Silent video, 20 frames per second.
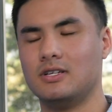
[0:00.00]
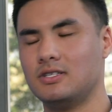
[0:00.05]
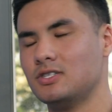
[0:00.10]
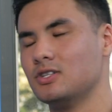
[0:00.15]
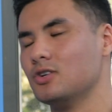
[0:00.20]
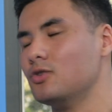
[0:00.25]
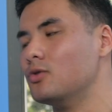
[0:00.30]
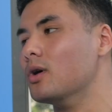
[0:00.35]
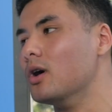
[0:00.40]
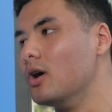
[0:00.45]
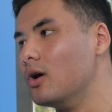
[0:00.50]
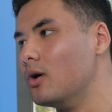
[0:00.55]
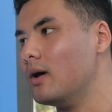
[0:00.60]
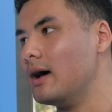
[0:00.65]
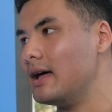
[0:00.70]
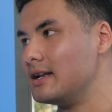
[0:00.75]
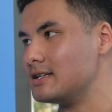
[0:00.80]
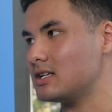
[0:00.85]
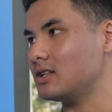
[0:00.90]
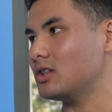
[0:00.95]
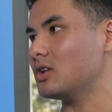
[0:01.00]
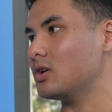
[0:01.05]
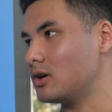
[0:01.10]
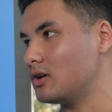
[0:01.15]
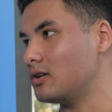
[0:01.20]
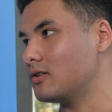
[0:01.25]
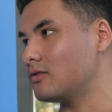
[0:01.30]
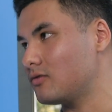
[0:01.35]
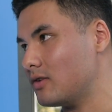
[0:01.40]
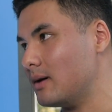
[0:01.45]
to grow and to
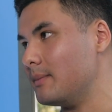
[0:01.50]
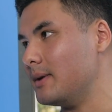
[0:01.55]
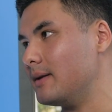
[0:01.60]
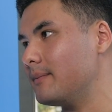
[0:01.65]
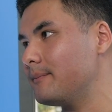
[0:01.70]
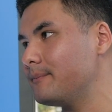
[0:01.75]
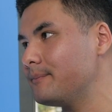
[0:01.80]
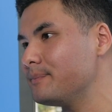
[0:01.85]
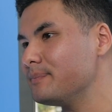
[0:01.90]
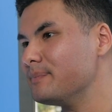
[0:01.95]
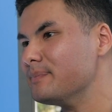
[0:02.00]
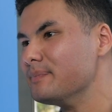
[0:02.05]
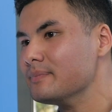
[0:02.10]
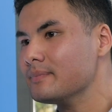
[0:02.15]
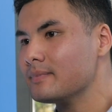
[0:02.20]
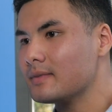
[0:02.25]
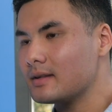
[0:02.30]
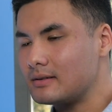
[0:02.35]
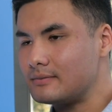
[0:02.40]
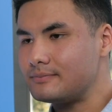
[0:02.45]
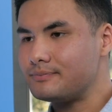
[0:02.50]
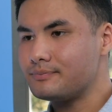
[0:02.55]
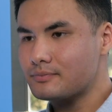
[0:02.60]
learn from it. Yep.